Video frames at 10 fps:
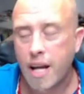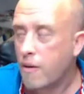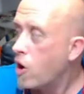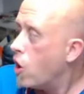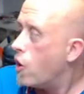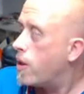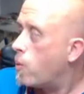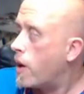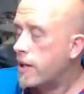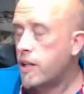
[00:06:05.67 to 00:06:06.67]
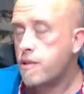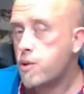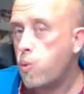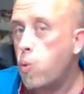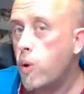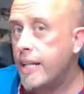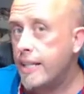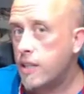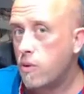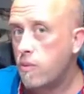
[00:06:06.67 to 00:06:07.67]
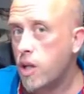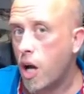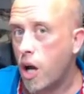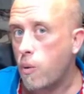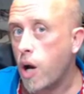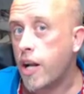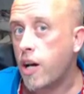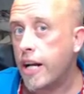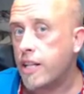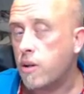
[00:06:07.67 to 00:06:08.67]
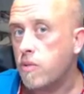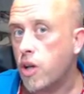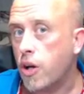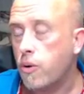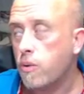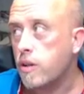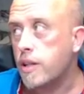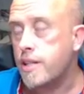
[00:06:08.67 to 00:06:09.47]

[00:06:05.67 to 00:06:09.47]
Now, the one thing which we don't know, and I don't know,